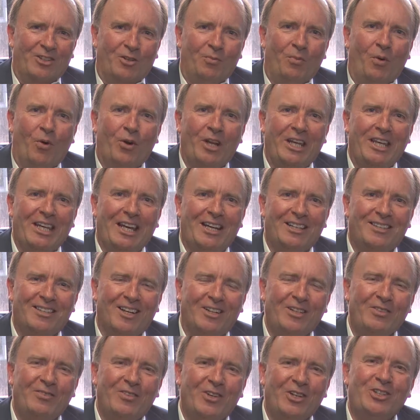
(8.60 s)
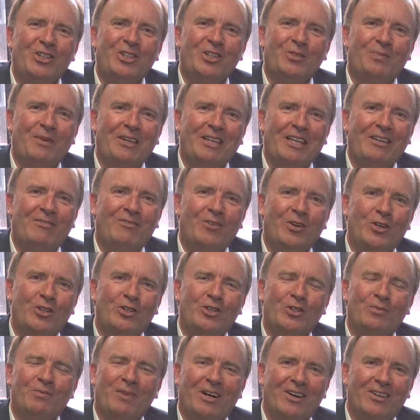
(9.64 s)
Good morning, Tony Virtue speaking,
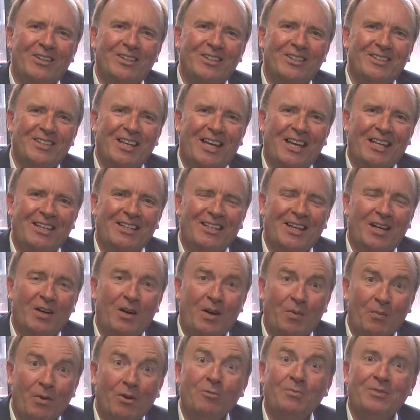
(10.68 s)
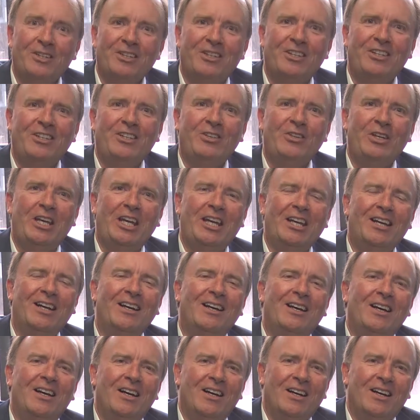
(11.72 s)
Virtue and Partners, and welcome to the new year.